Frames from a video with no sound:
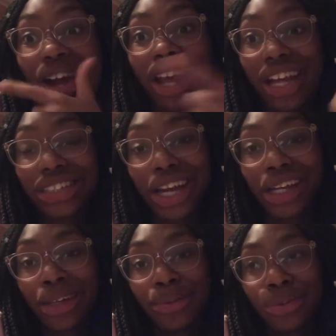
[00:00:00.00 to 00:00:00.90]

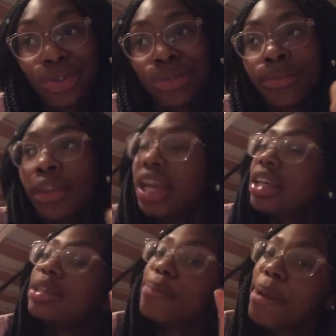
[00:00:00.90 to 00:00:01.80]
excited
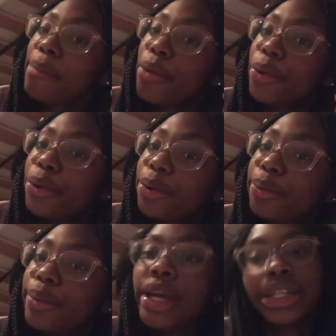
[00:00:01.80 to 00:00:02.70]
to paint my
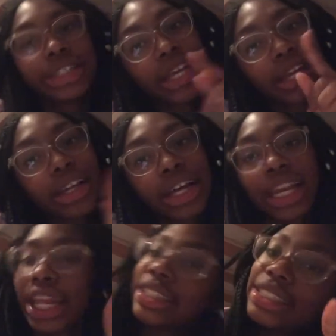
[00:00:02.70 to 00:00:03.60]
room, to get it
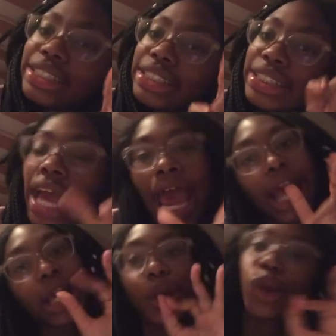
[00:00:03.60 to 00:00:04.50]
looking nice
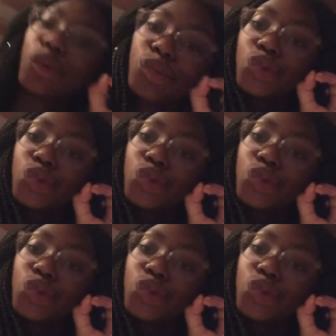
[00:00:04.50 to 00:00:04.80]
and cute.